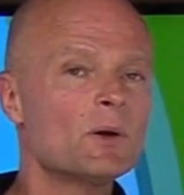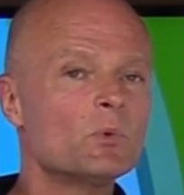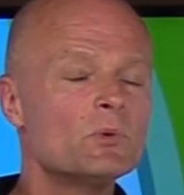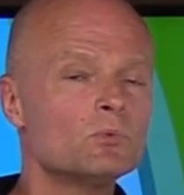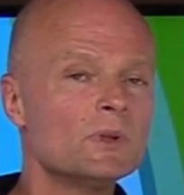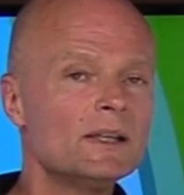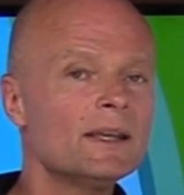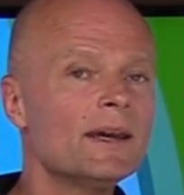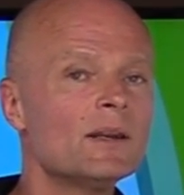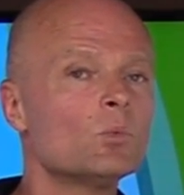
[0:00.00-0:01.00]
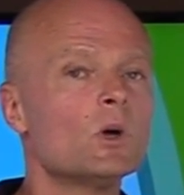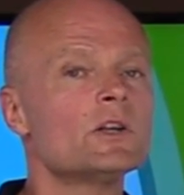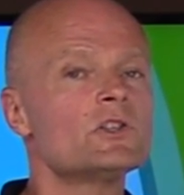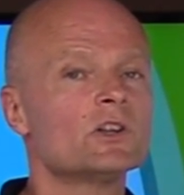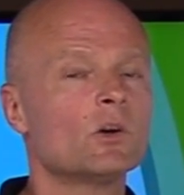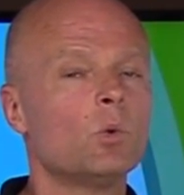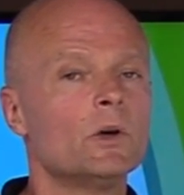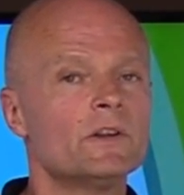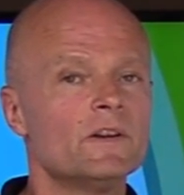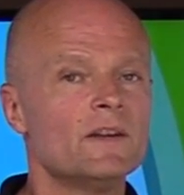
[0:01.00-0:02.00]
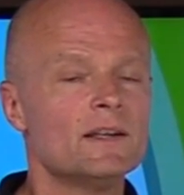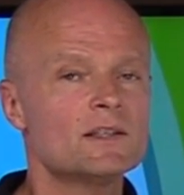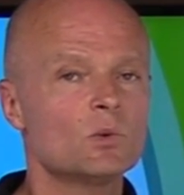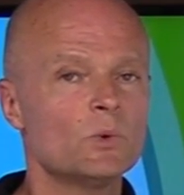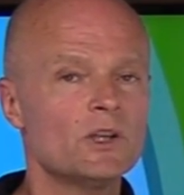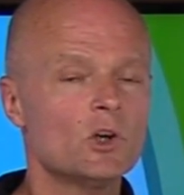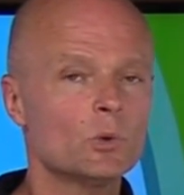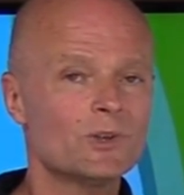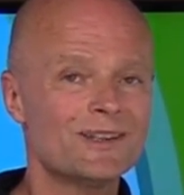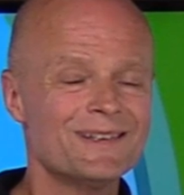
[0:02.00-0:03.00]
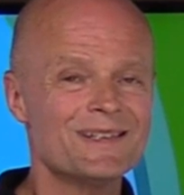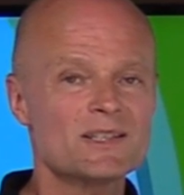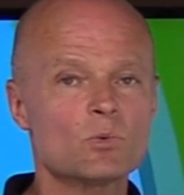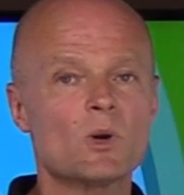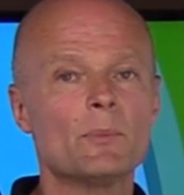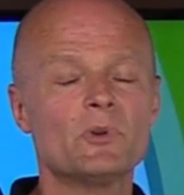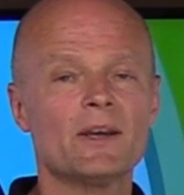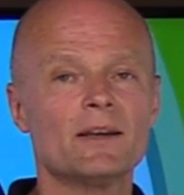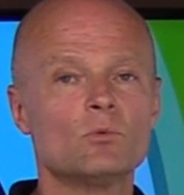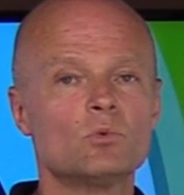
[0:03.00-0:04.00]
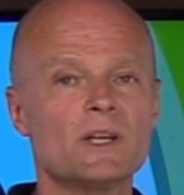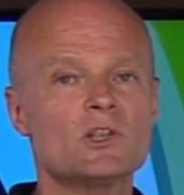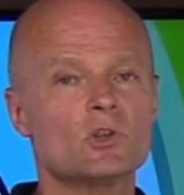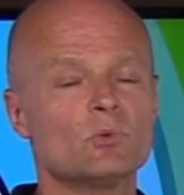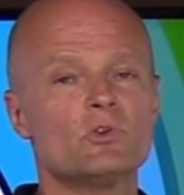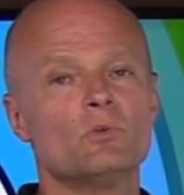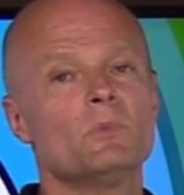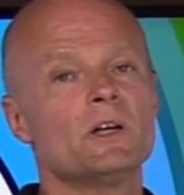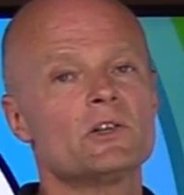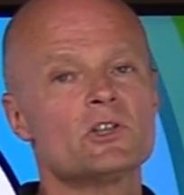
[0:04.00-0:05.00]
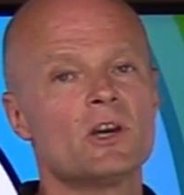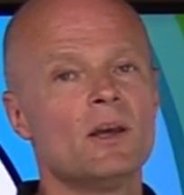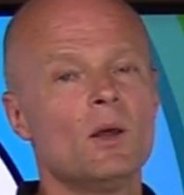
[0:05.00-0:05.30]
but we really got to watch the quantity so we don't disrupt that ratio too much.